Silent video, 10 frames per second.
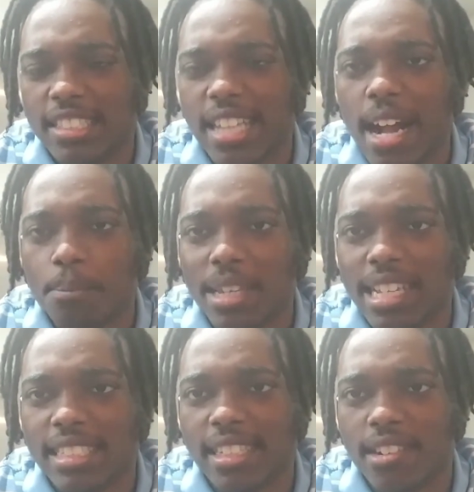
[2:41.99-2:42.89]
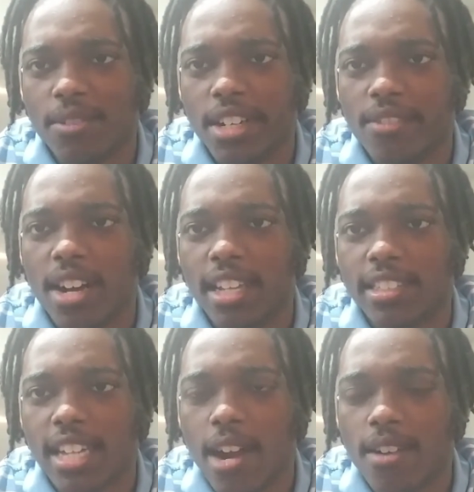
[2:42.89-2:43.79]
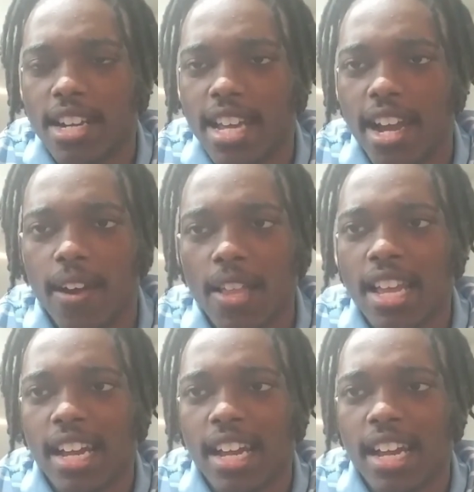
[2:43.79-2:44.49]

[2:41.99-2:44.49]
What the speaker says: stock picks that are very volatile right now.